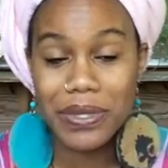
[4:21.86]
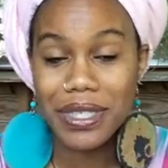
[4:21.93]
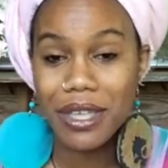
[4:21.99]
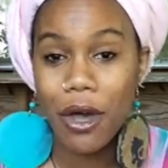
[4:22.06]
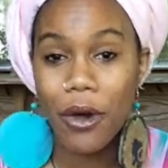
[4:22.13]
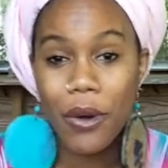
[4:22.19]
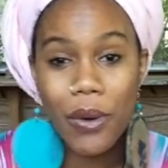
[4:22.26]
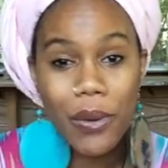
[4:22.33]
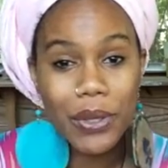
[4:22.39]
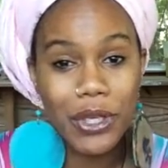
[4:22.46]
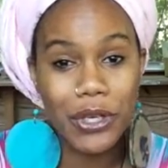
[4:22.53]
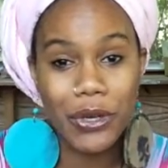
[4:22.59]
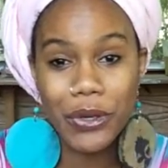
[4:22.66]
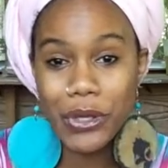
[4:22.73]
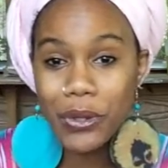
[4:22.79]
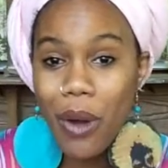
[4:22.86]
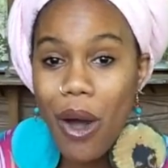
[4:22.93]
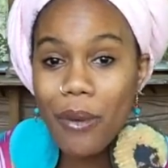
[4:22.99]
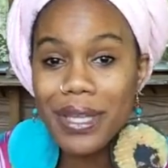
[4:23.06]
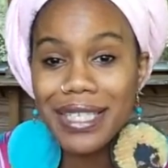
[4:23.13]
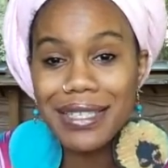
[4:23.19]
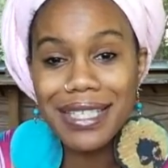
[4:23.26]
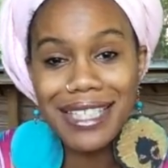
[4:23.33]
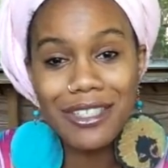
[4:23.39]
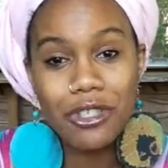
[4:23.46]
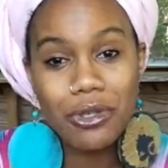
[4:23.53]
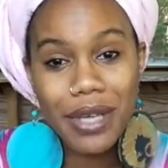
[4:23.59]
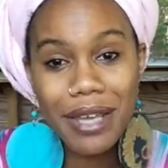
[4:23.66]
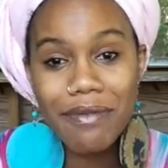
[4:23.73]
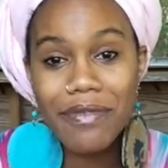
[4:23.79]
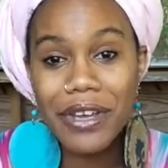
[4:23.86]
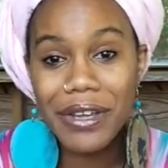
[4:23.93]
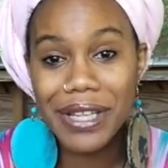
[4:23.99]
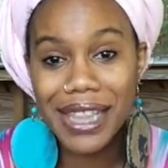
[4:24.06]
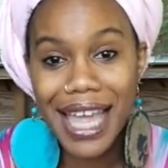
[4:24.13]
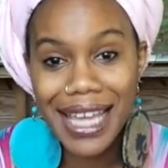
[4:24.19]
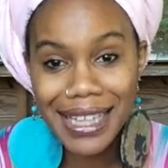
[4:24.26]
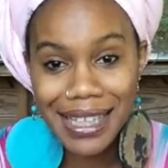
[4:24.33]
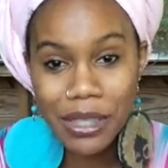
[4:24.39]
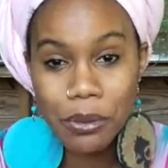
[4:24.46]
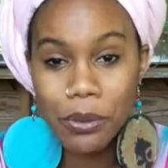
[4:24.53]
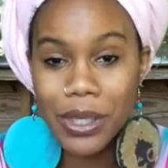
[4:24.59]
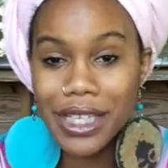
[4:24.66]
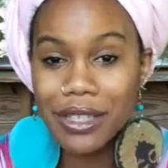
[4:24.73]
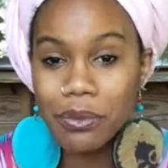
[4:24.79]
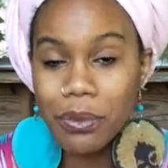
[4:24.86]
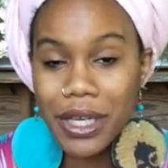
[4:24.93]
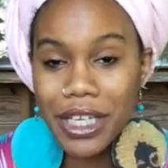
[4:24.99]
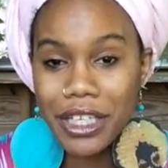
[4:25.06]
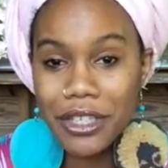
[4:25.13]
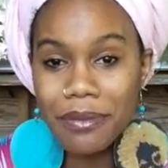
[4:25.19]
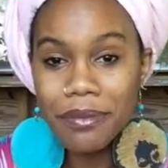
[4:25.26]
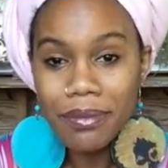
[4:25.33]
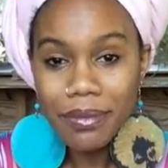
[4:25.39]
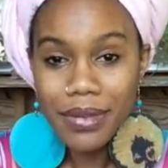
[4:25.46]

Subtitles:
So you always need to tread very lightly when